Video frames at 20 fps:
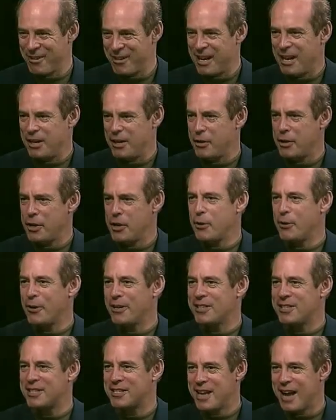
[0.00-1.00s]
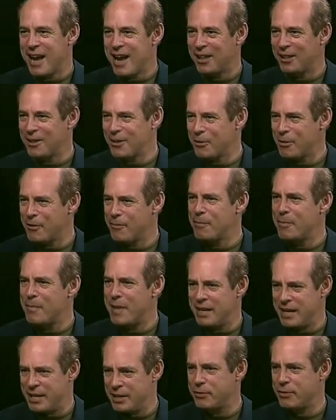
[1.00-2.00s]
and I know you're a scholar of
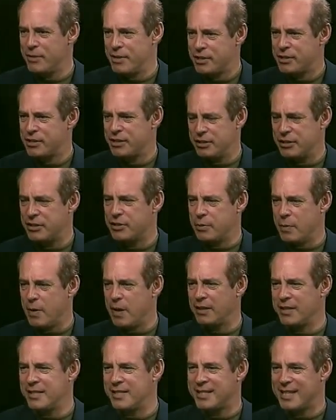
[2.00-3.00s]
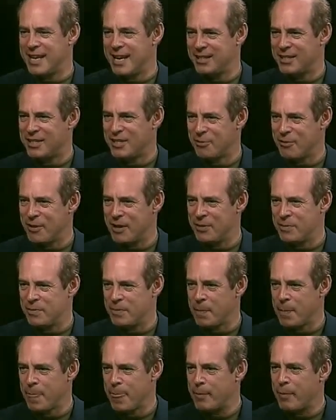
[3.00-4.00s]
many traditions as well as Sanskrit,
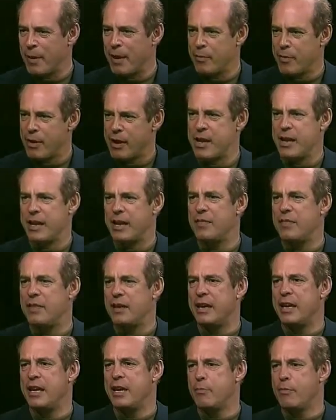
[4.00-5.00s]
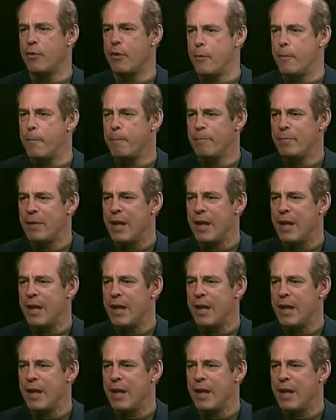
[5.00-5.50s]
by bringing in the Hebrew.